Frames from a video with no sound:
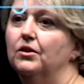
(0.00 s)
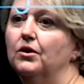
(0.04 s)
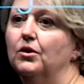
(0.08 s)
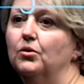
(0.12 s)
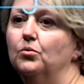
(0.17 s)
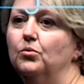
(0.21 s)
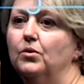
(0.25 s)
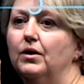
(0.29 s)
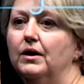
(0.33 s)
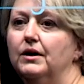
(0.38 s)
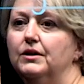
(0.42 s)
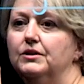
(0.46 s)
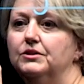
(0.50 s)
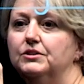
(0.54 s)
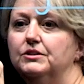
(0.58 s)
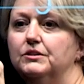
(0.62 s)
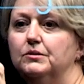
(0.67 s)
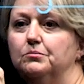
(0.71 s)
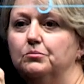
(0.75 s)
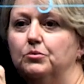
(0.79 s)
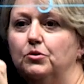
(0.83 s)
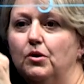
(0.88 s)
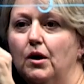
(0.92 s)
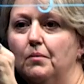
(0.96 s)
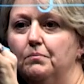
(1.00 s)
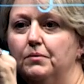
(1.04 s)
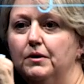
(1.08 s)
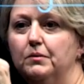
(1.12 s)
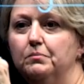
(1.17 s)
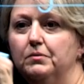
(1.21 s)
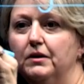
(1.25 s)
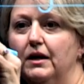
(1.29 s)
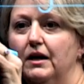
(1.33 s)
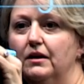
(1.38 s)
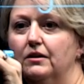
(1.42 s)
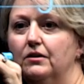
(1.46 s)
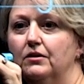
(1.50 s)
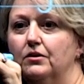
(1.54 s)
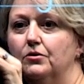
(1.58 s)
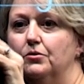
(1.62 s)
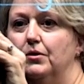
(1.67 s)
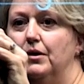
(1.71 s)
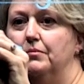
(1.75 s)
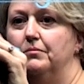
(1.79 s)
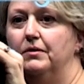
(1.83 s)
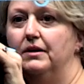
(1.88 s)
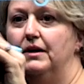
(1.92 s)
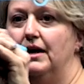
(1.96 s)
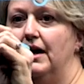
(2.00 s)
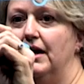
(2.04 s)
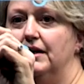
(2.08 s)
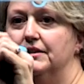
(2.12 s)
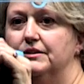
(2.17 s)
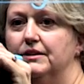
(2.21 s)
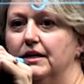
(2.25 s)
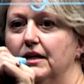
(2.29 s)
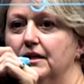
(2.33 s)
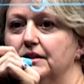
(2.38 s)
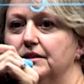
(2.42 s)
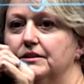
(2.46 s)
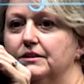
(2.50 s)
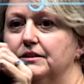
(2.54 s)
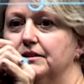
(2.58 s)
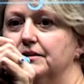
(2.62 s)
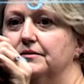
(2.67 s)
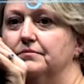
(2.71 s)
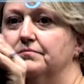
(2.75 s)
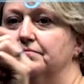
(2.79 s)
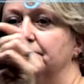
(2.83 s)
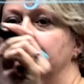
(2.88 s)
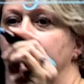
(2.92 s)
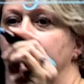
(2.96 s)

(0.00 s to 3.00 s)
there was some property, plant, and equipment assets.